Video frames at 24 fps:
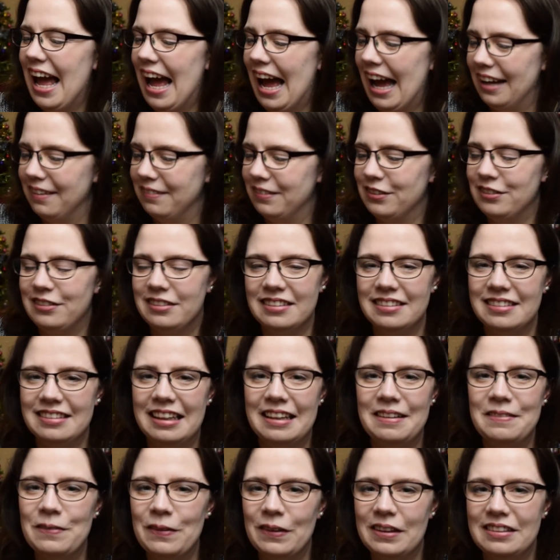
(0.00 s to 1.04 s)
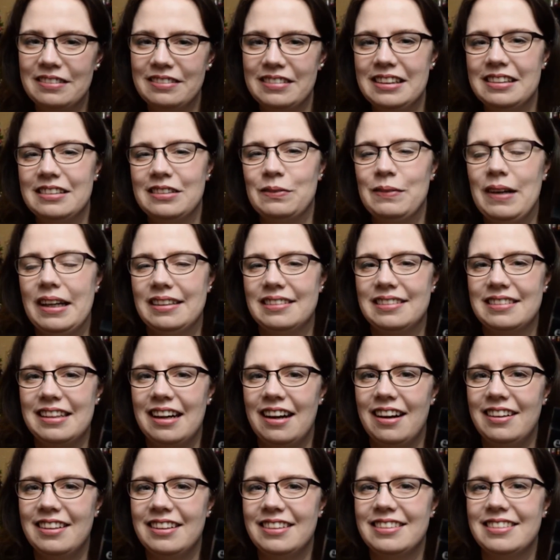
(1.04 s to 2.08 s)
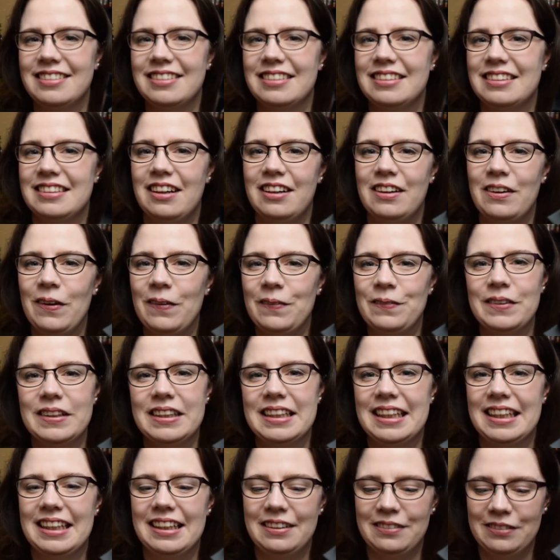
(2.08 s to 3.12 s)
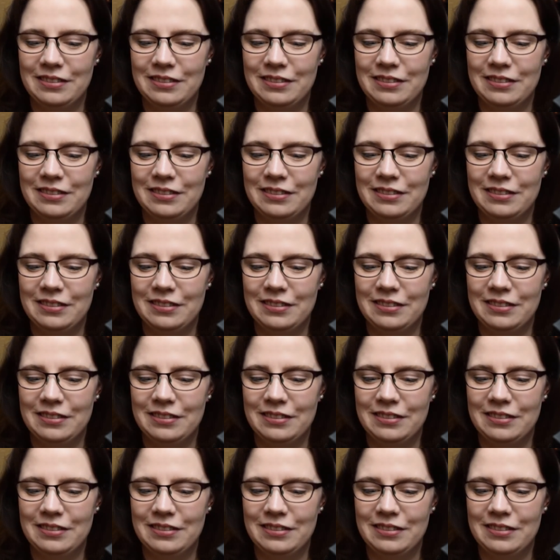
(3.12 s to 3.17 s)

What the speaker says: I will just keep one of these mascaras and not open it.